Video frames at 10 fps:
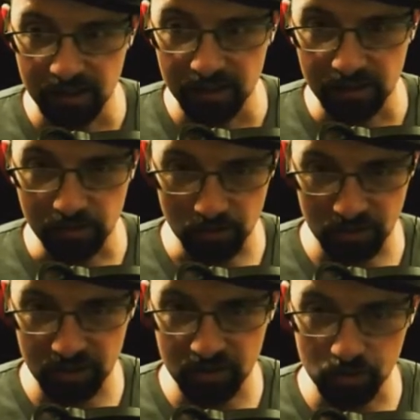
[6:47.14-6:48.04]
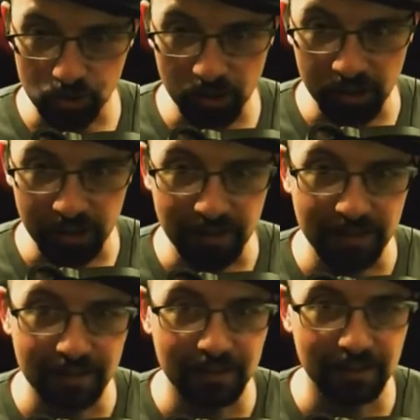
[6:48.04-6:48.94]
do your seasonal journey
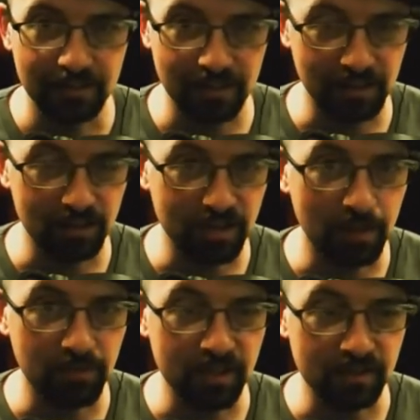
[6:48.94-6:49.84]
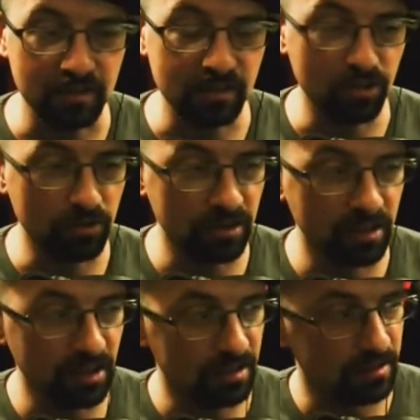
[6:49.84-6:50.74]
to get your set pieces. You can
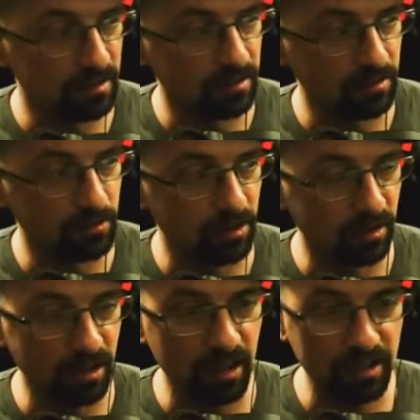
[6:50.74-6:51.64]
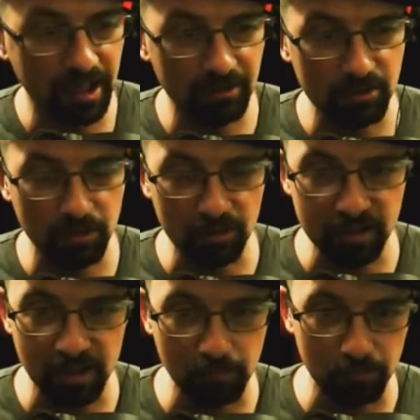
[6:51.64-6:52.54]
get a lot of damage bonus out
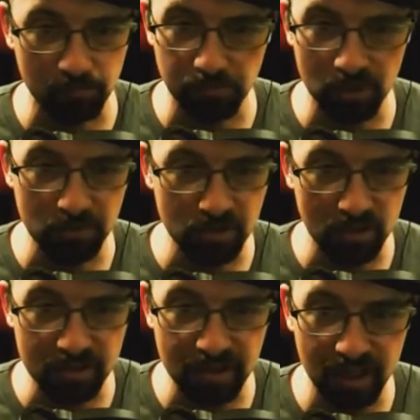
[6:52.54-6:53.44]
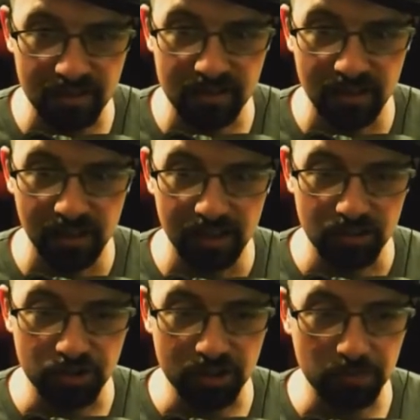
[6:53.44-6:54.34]
of pretty much all sets
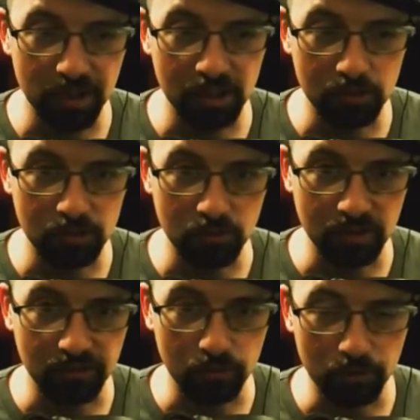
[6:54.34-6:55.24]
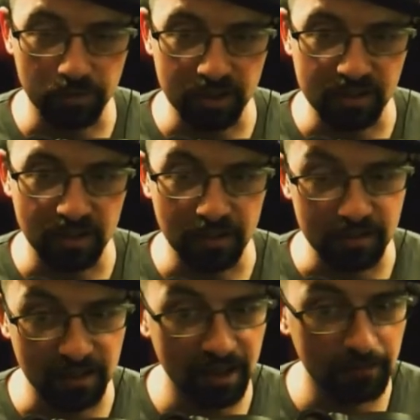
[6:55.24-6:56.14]
just by going with the 4-piece. And
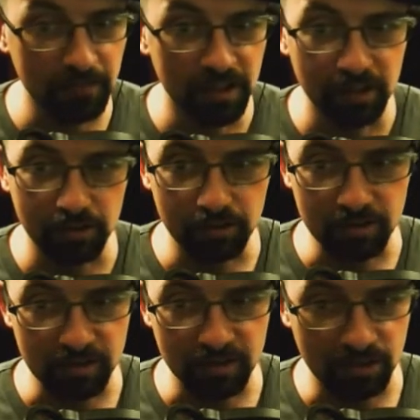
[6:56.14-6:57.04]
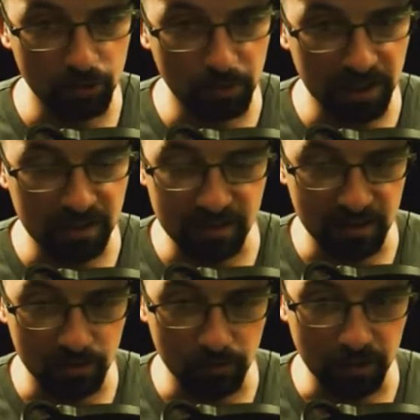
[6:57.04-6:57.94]
some, you can just get 2 pieces and
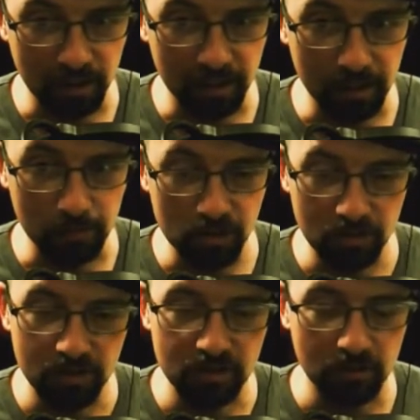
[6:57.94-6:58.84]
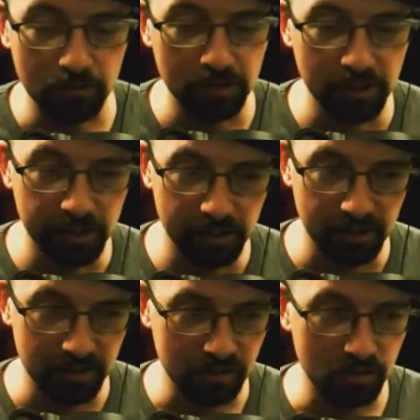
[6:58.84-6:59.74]
do a lot of damage. So
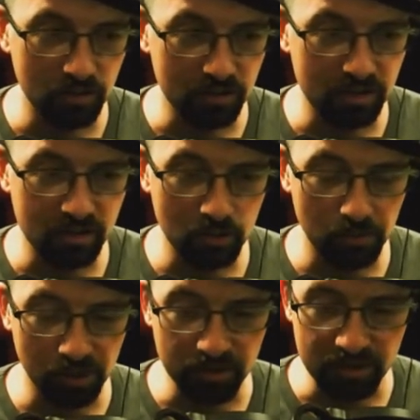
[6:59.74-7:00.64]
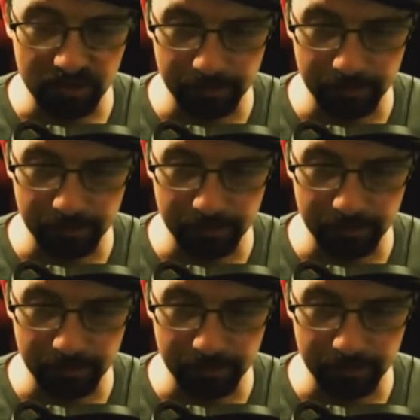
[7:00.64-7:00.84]
do your seasonal bonus,